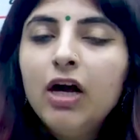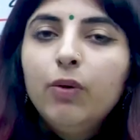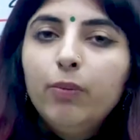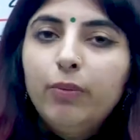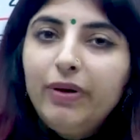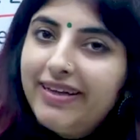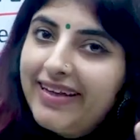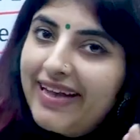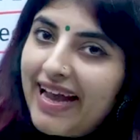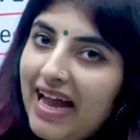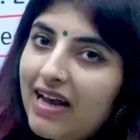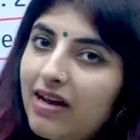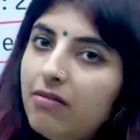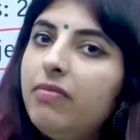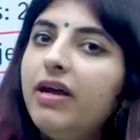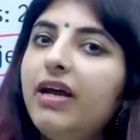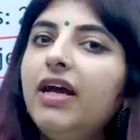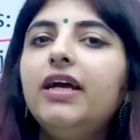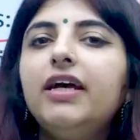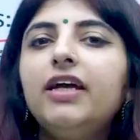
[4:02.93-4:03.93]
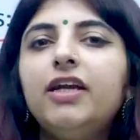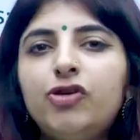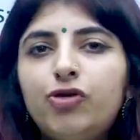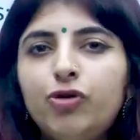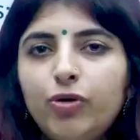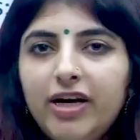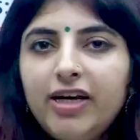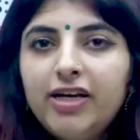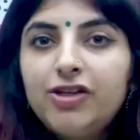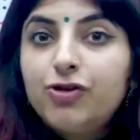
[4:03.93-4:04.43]
We can make an
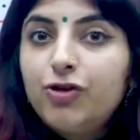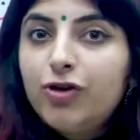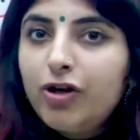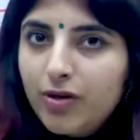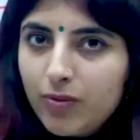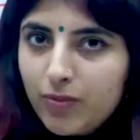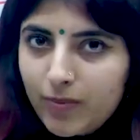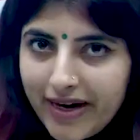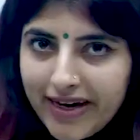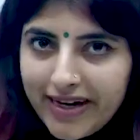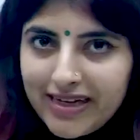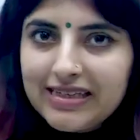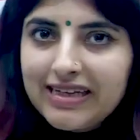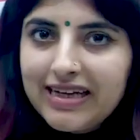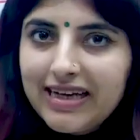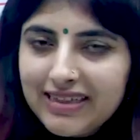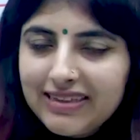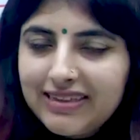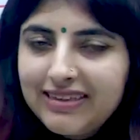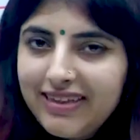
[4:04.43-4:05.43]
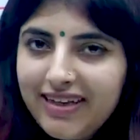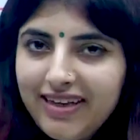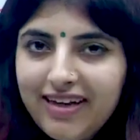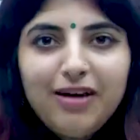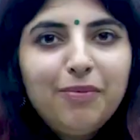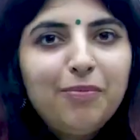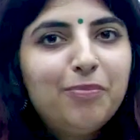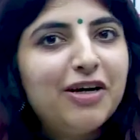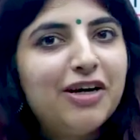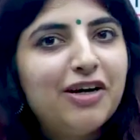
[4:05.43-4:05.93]
educated or a wild guess
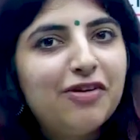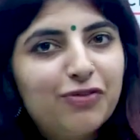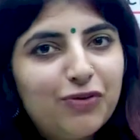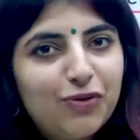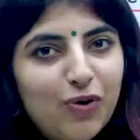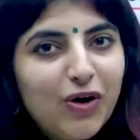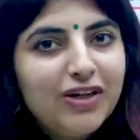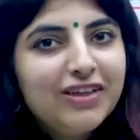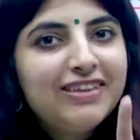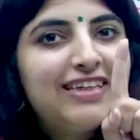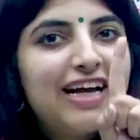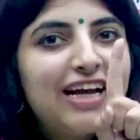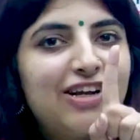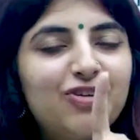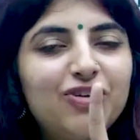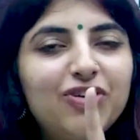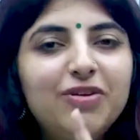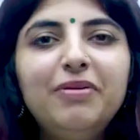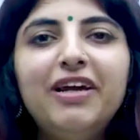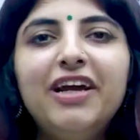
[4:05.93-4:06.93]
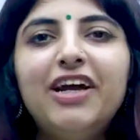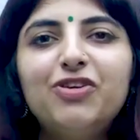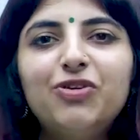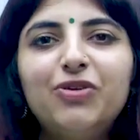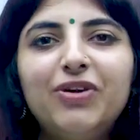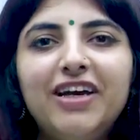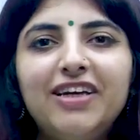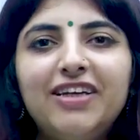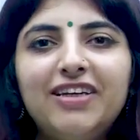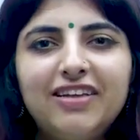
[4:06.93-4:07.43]
there, but of course that should be
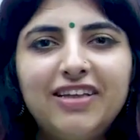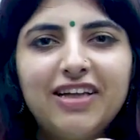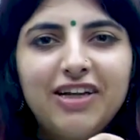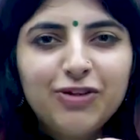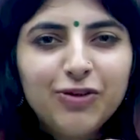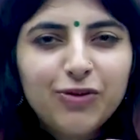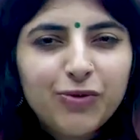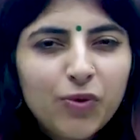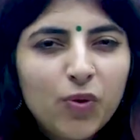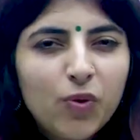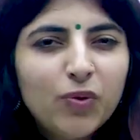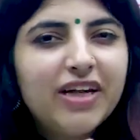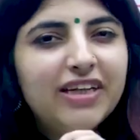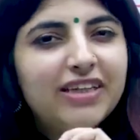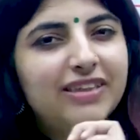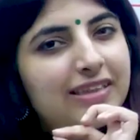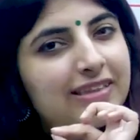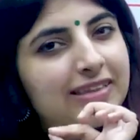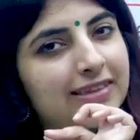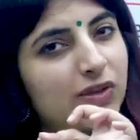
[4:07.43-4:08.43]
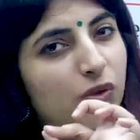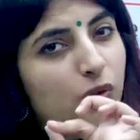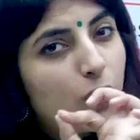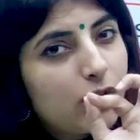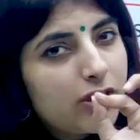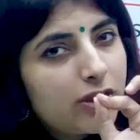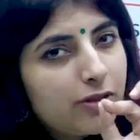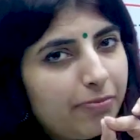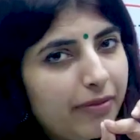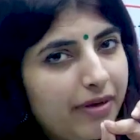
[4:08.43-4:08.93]
educated that you know that this
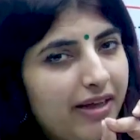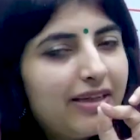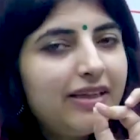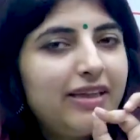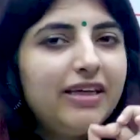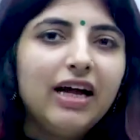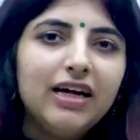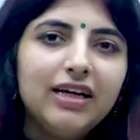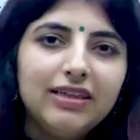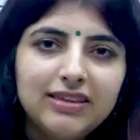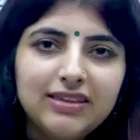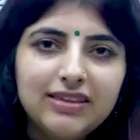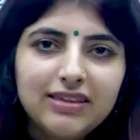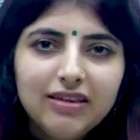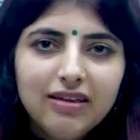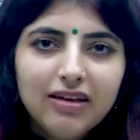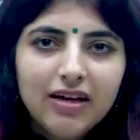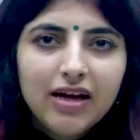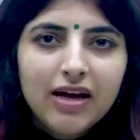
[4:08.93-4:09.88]
could be the answer.